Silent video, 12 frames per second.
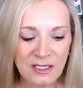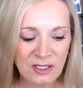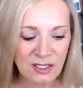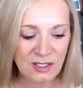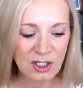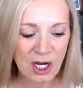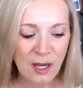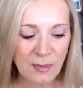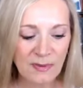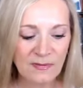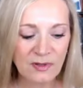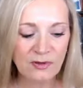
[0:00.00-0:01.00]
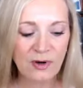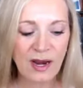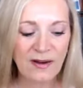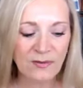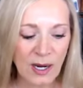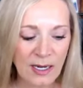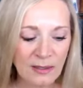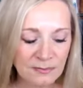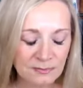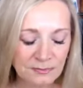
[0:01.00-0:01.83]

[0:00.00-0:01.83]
to the top of the driveway.